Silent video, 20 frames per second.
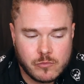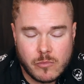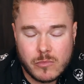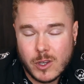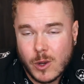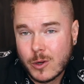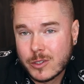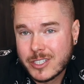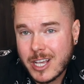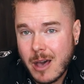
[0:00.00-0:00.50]

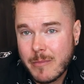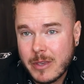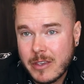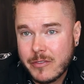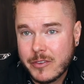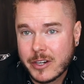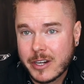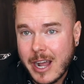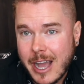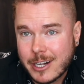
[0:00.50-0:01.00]
Or tell me if
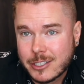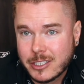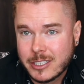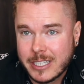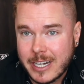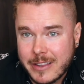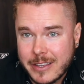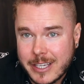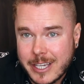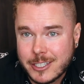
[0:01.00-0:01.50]
you're gonna actually
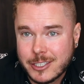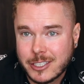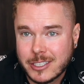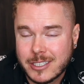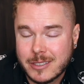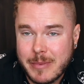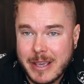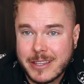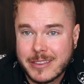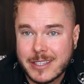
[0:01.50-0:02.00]
get in the kitchen
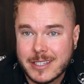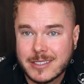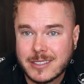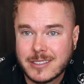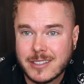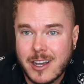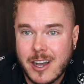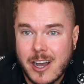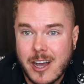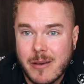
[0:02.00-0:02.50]
and make
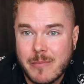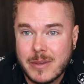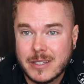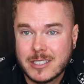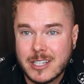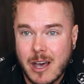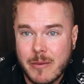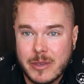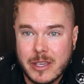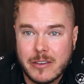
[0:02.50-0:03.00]
this, and
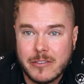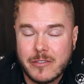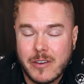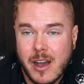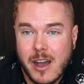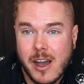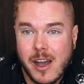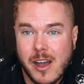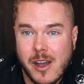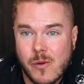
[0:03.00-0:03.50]
tell me if
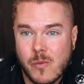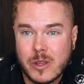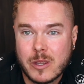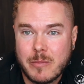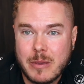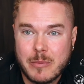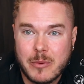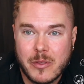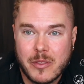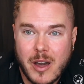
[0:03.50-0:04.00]
what
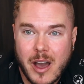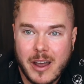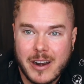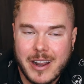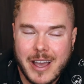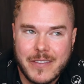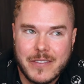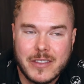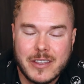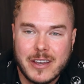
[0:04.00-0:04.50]
people thought
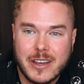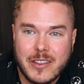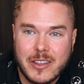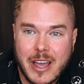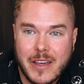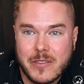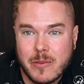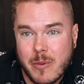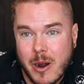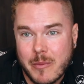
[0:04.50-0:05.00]
at
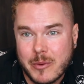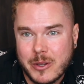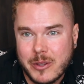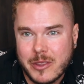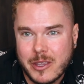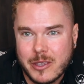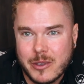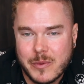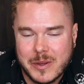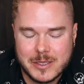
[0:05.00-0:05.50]
the barbecue
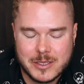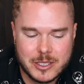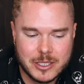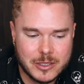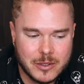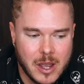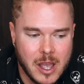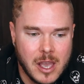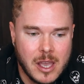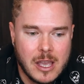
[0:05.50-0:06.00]
that you went
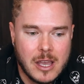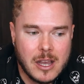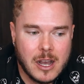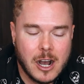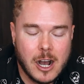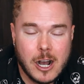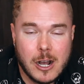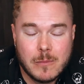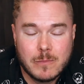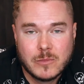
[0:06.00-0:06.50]
to.
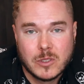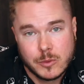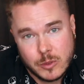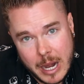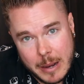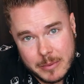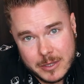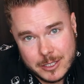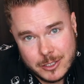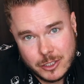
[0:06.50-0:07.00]

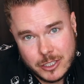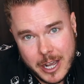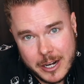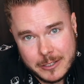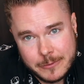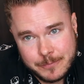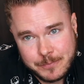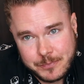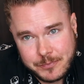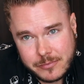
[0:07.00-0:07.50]
Subscribe to this
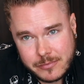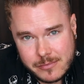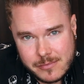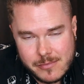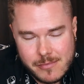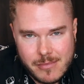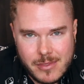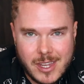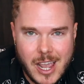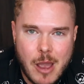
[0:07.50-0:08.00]
channel.
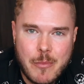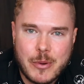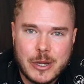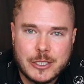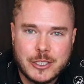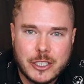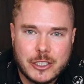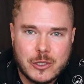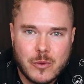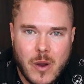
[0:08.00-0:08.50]
I
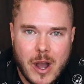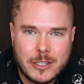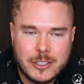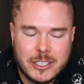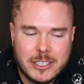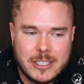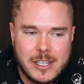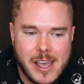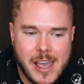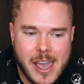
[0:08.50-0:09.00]
appreciate you
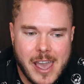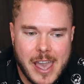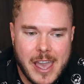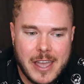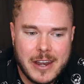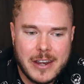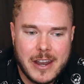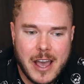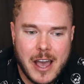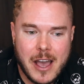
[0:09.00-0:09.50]
watching,
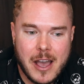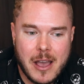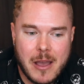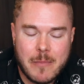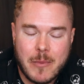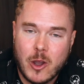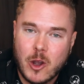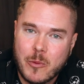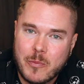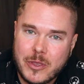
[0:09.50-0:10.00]
and
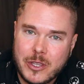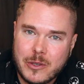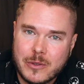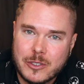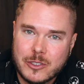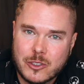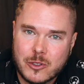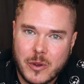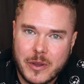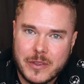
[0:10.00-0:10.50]
I hope that you
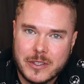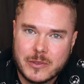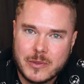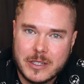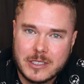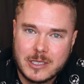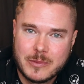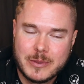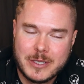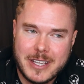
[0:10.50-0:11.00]
enjoy this
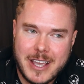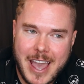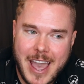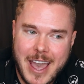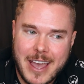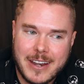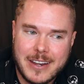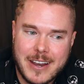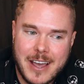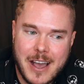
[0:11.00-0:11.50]
recipe,
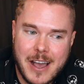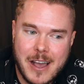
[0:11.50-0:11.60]
and